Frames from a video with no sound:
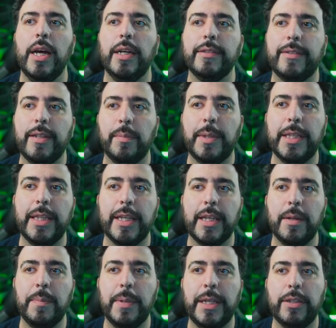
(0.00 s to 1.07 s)
something that
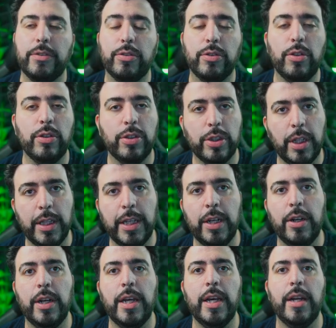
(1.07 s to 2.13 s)
can be searched on the
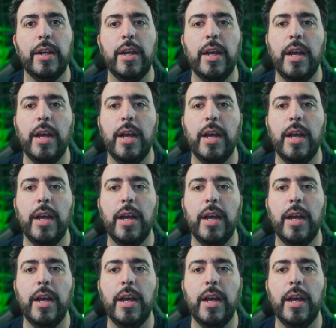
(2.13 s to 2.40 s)
internet